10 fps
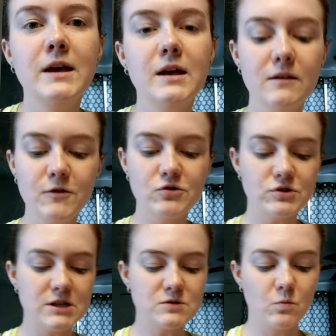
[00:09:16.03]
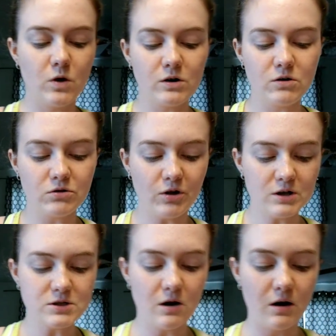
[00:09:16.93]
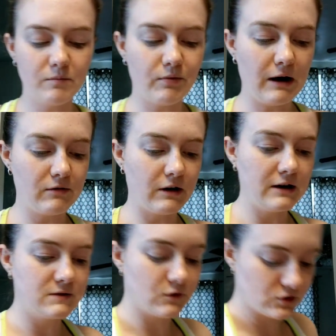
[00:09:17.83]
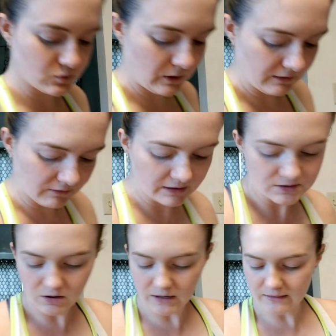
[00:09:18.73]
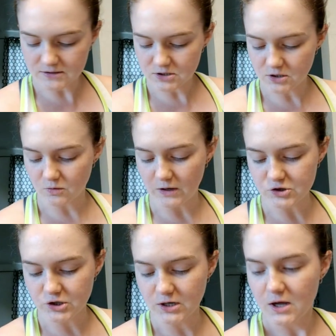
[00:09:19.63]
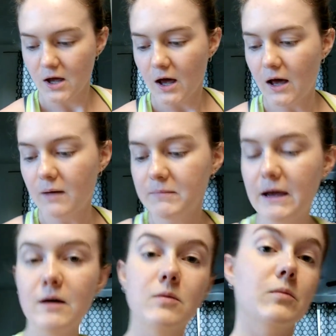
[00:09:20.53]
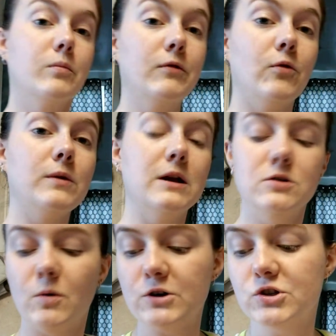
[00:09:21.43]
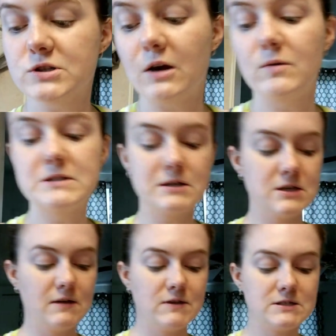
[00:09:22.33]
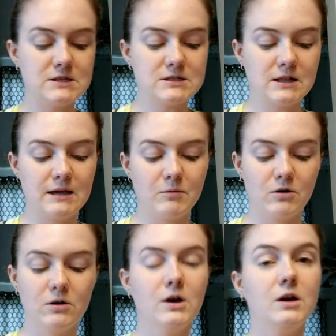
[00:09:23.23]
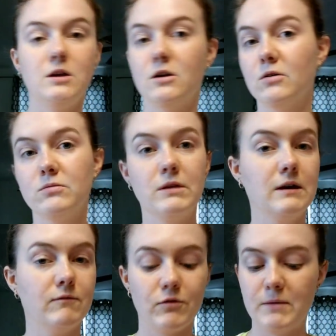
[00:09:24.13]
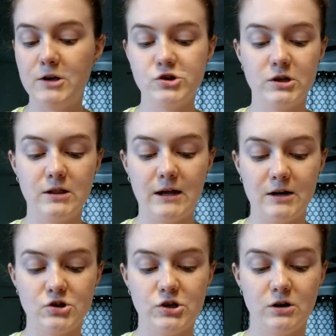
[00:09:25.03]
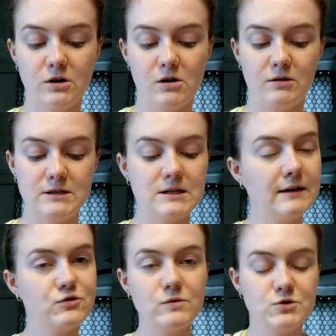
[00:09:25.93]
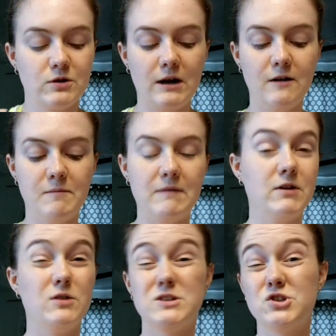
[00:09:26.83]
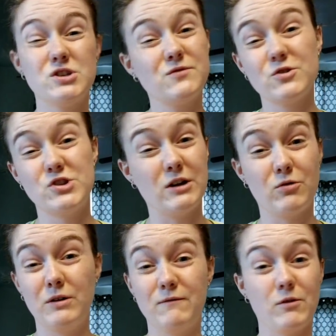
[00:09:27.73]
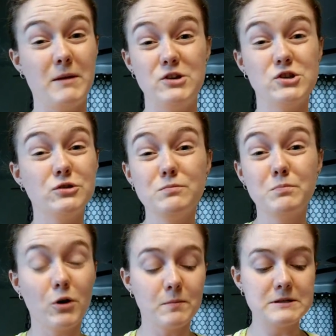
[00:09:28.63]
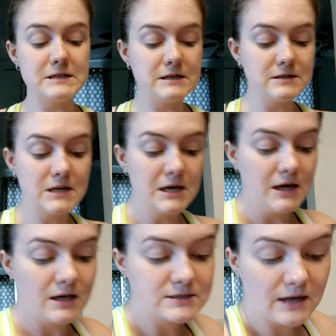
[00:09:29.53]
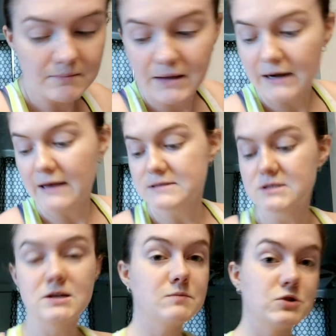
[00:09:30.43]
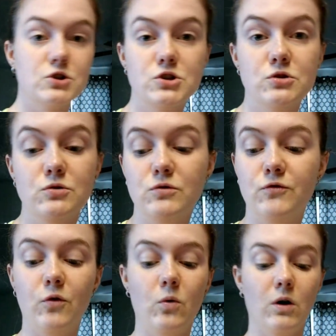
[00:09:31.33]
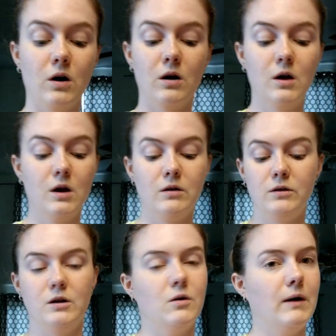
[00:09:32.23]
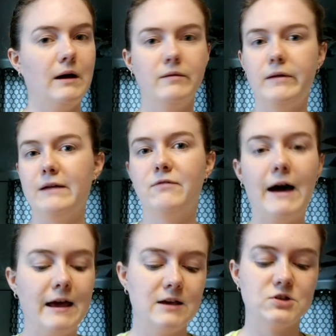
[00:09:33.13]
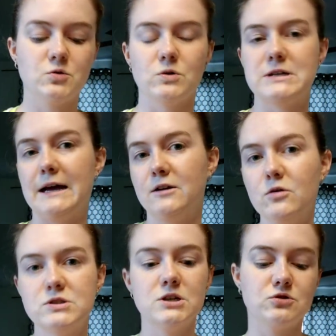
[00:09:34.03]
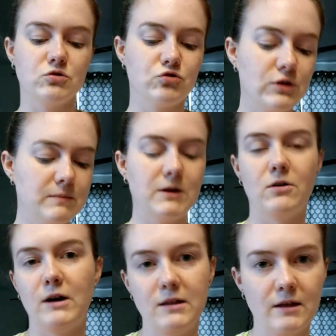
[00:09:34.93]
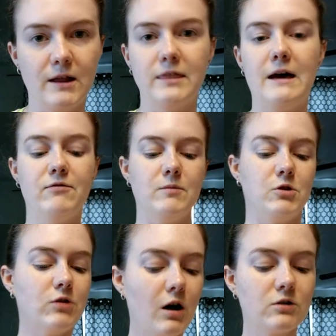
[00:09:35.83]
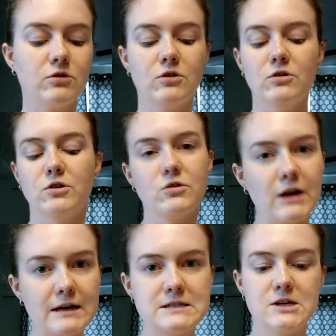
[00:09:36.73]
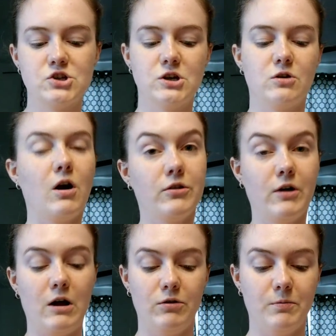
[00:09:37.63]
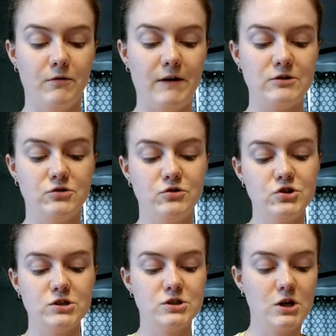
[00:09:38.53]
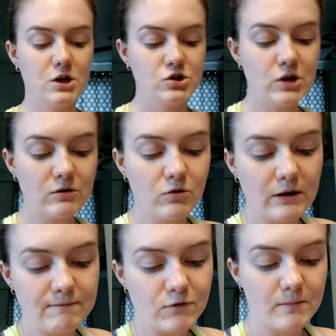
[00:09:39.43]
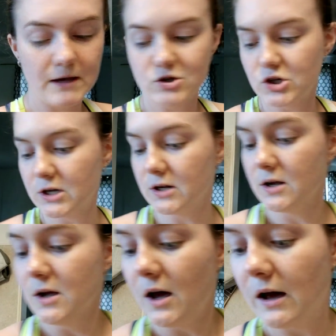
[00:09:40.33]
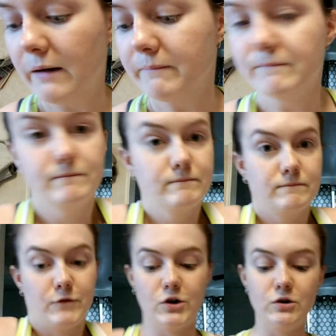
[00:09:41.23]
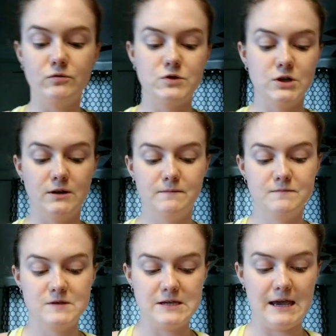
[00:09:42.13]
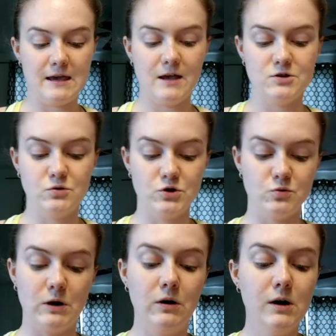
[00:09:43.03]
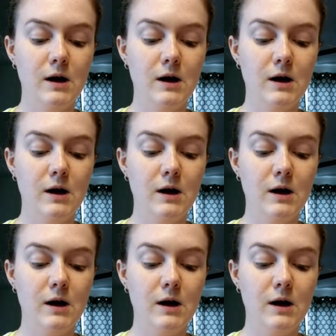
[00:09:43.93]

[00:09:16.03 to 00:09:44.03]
In the Future says, what are your thoughts on brown rice versus white rice? Okay, that's a good question. Now, before we get into questions, I always like to give this disclaimer. You know, the information that I share on these live streams or in any of my videos, it's just for general information purposes. It's not meant as a substitute for, you know, advice or diagnosis or treatment or anything like that from your doctor or your dietitian or other health professionals. Just general information for you to take and do what you will.